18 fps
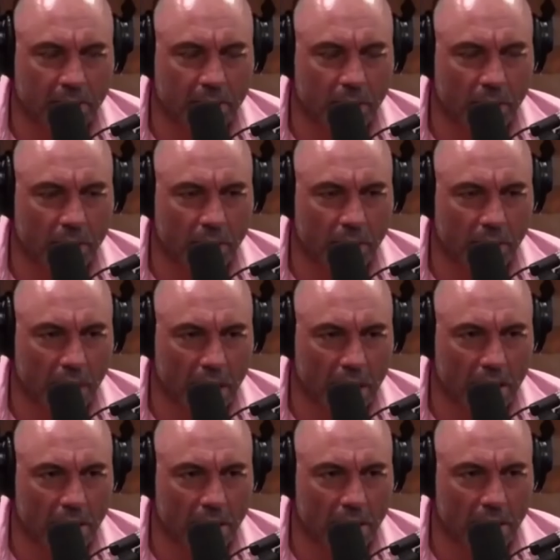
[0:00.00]
spooky,
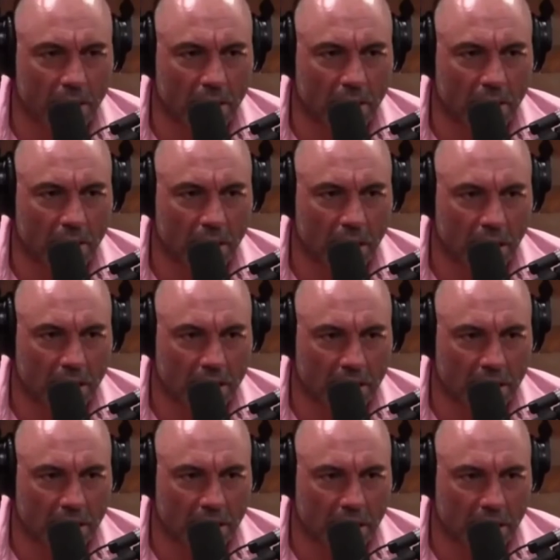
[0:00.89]
right? The
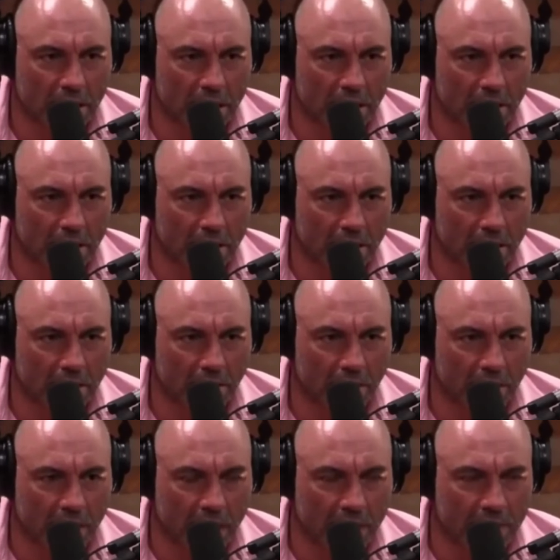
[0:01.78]
idea that it can
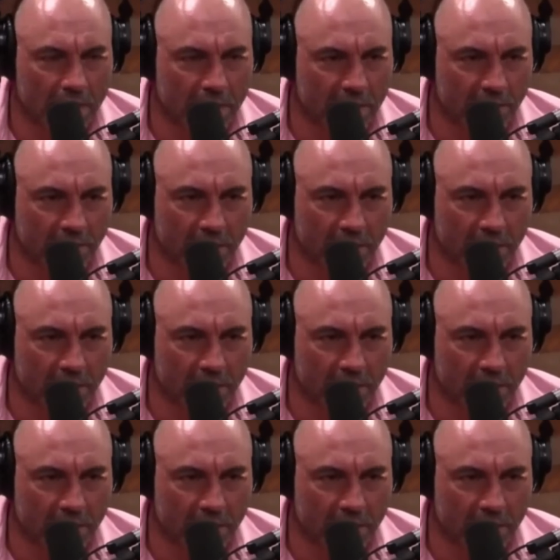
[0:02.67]
do thousands